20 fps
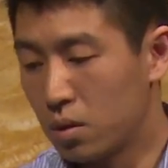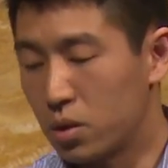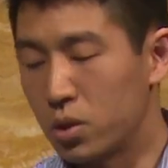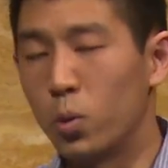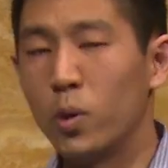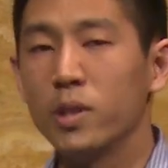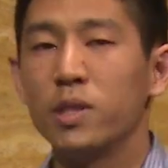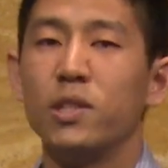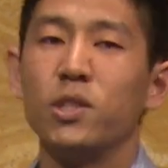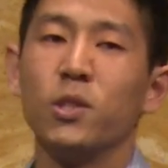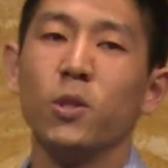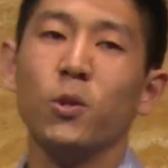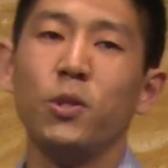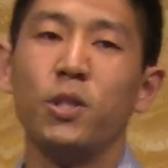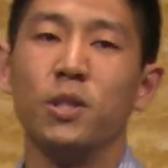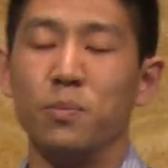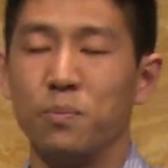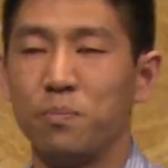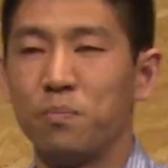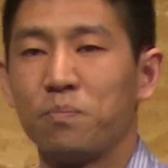So what's the
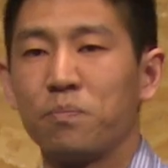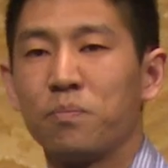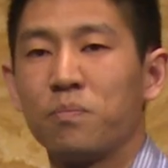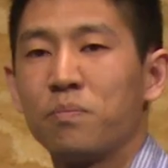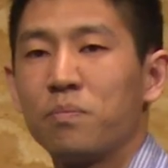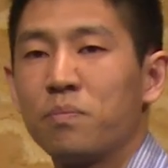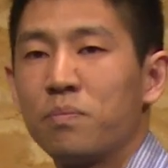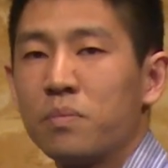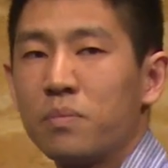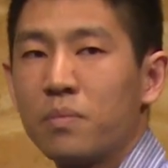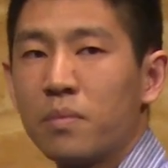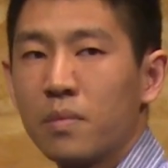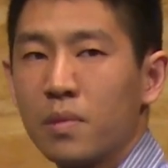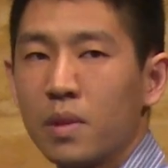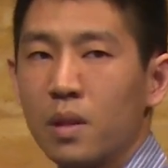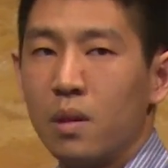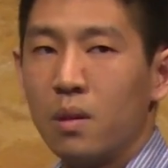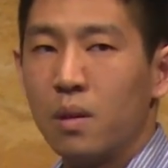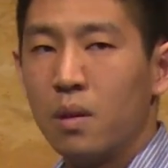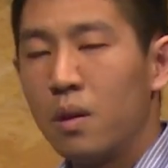solution?
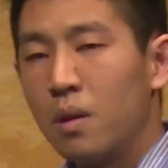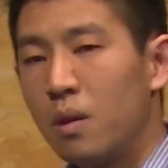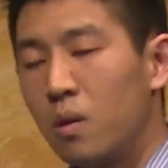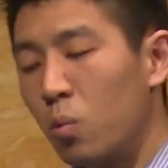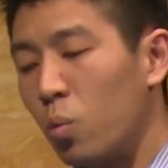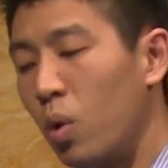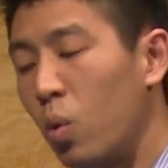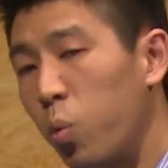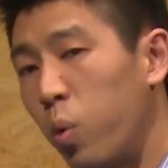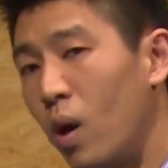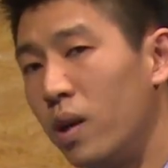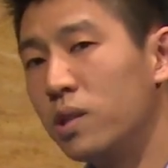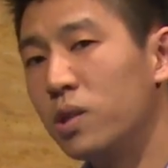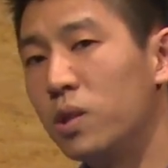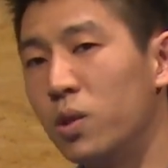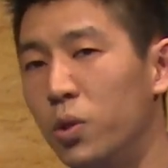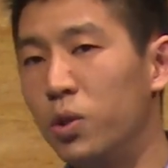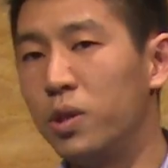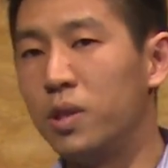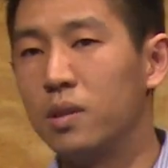Well, one
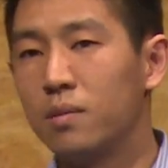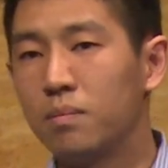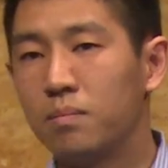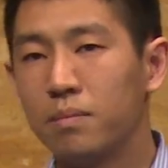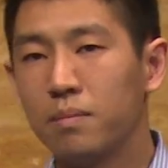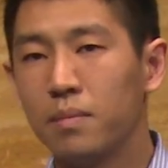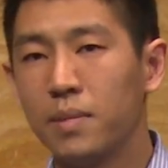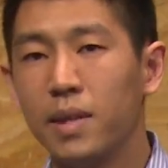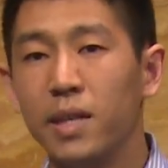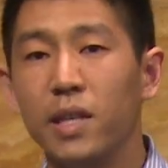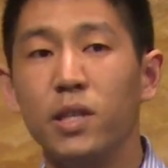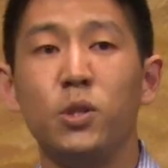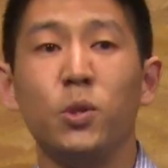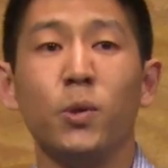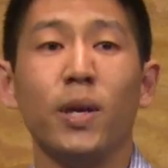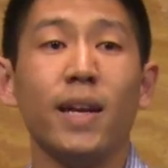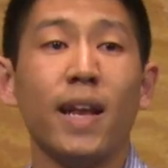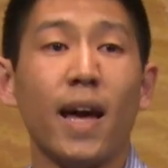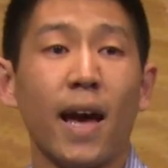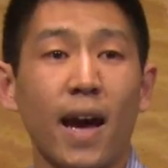solution is
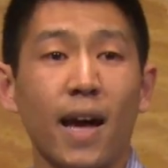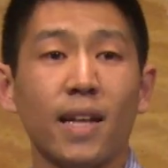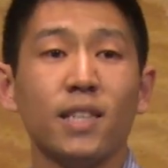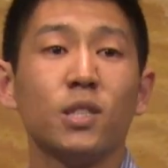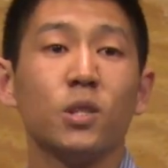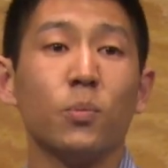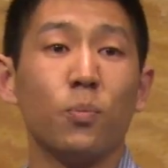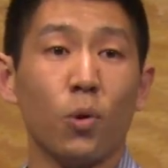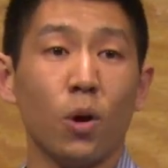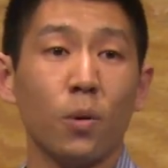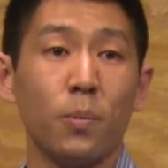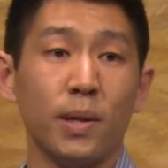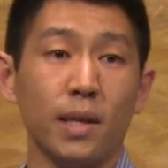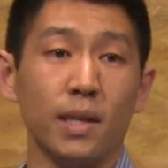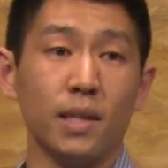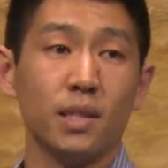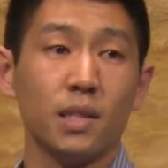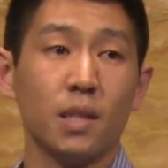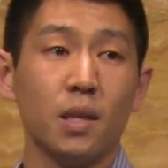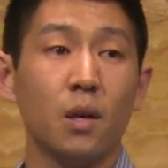to enhance the
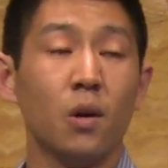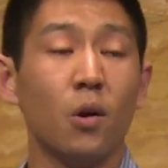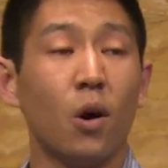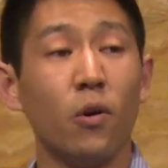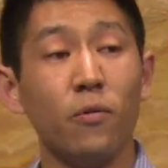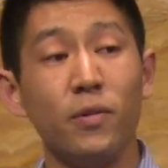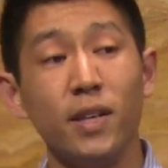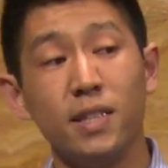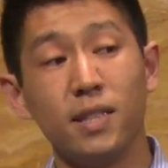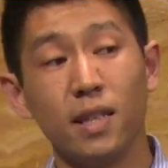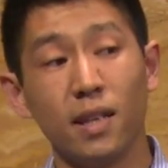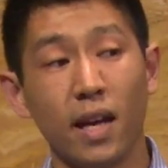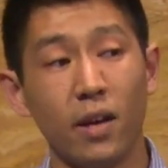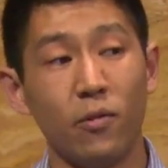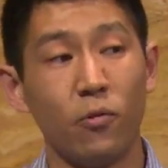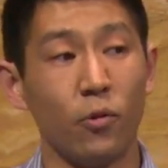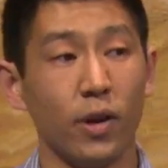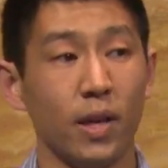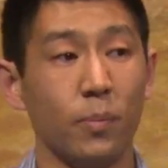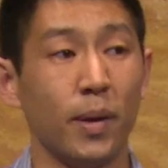properties of these
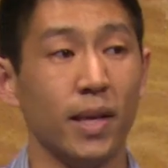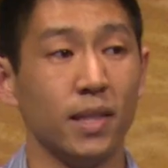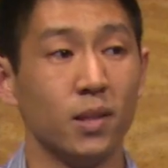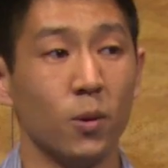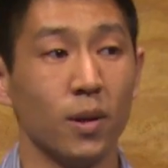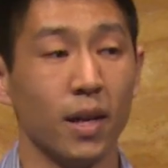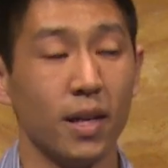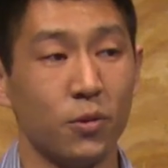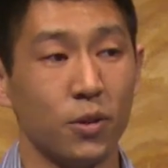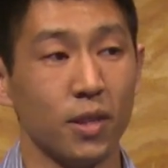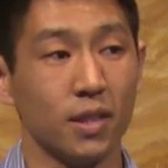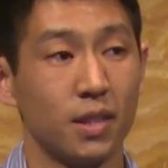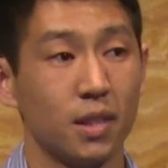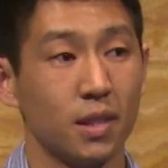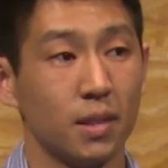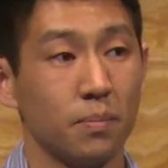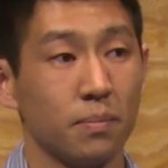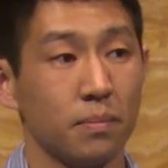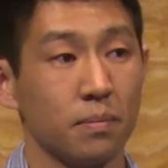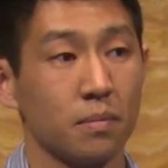lead-free piezoelectrics.